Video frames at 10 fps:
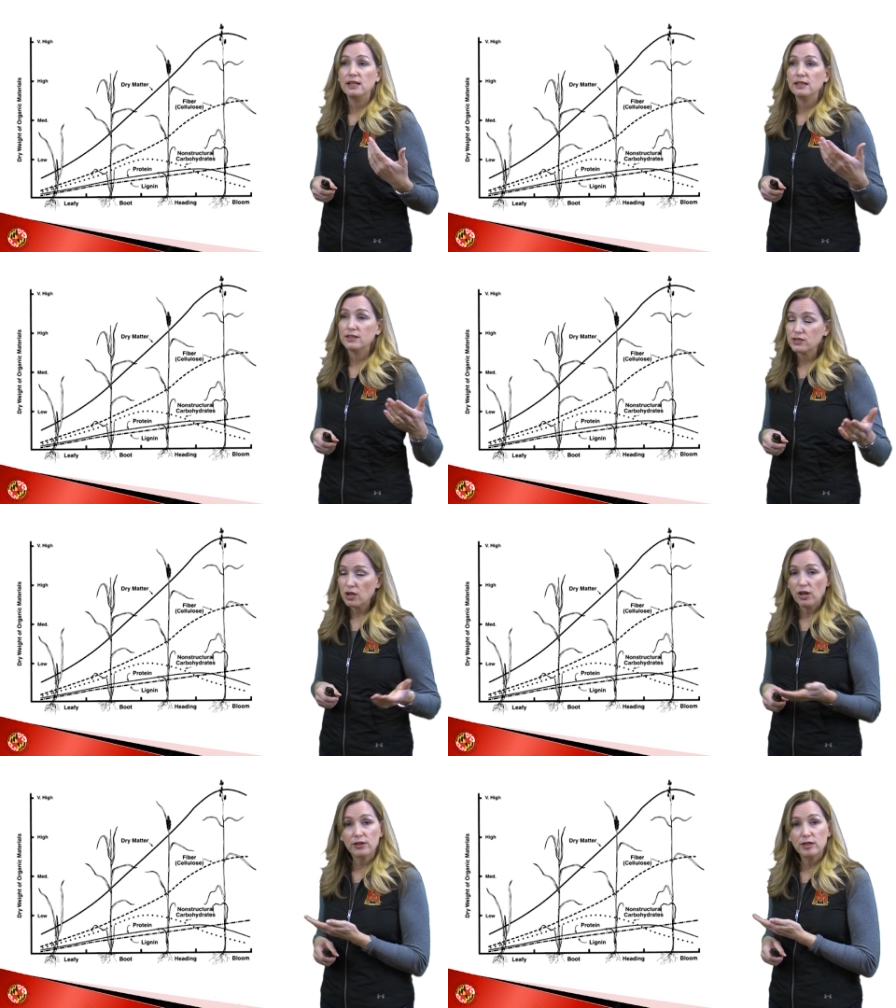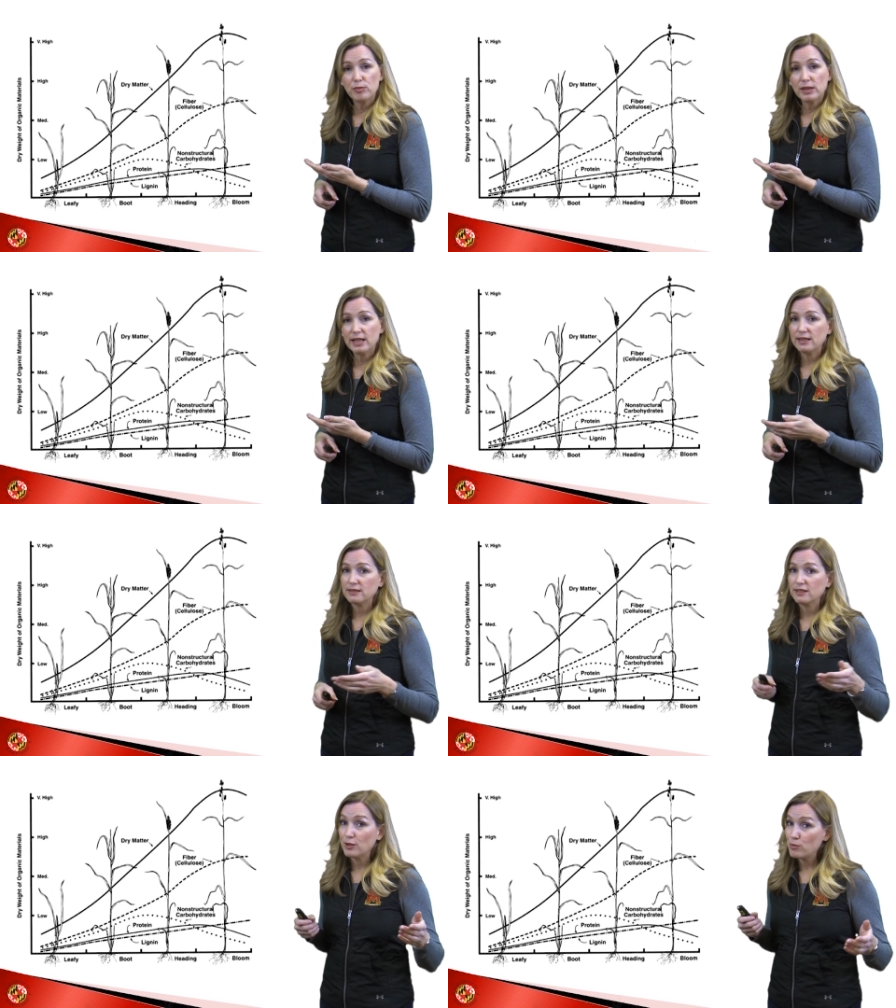The taller the plant,
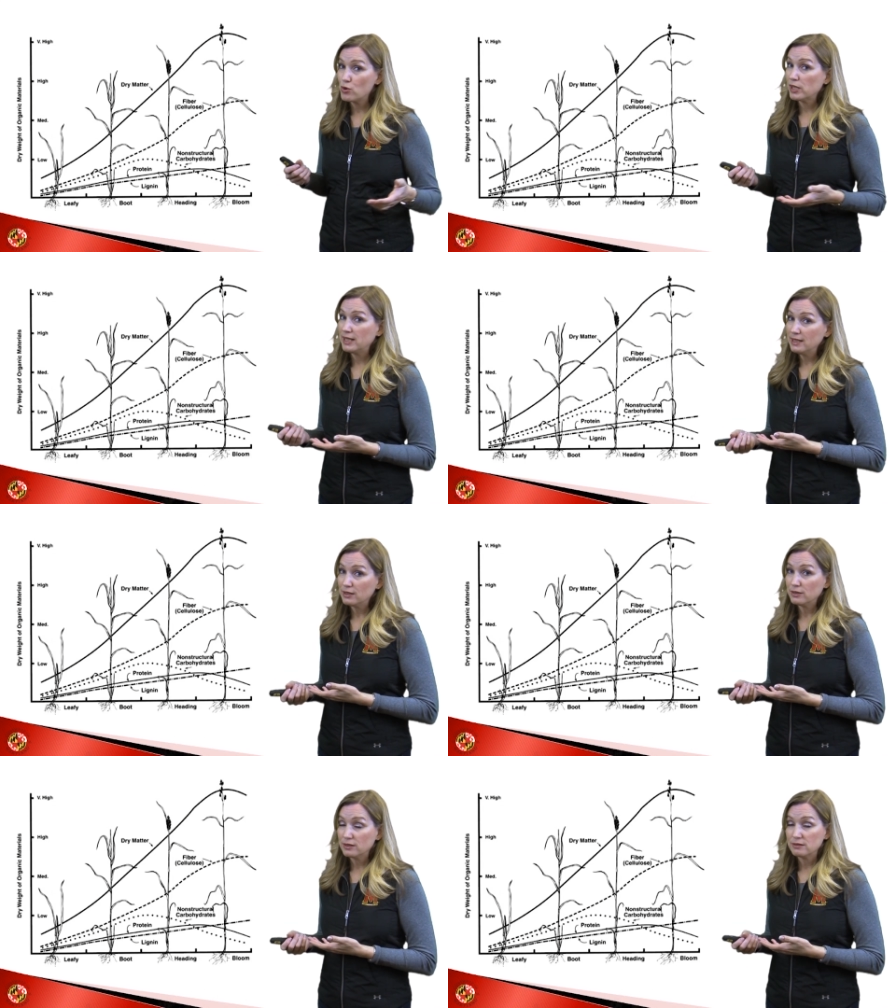the more yield,